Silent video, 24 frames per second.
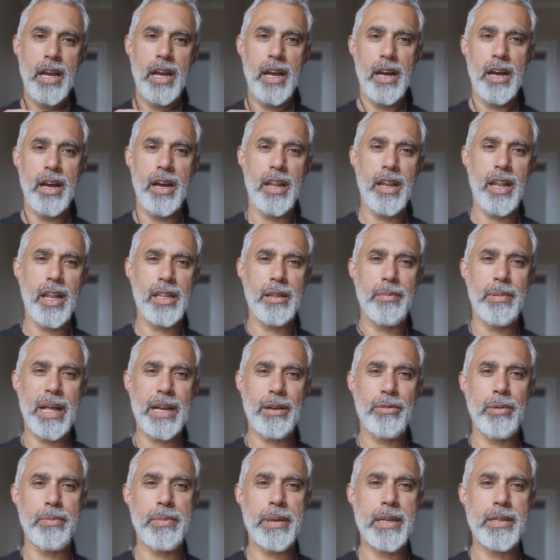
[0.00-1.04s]
I like the
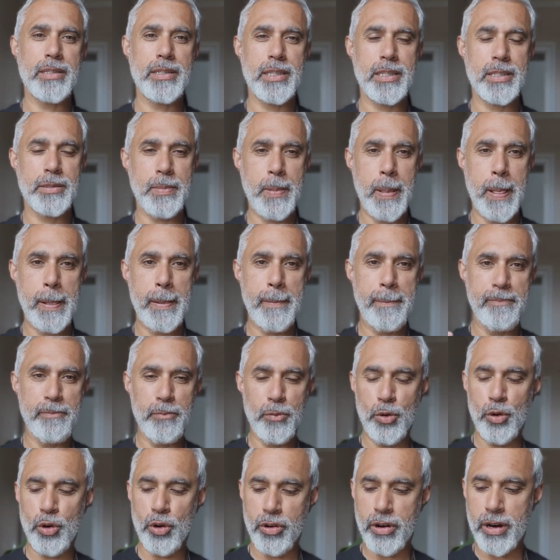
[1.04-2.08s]
black one because it's
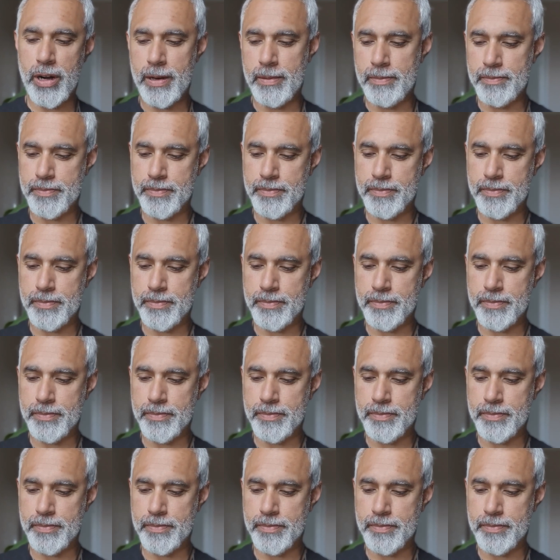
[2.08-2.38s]
more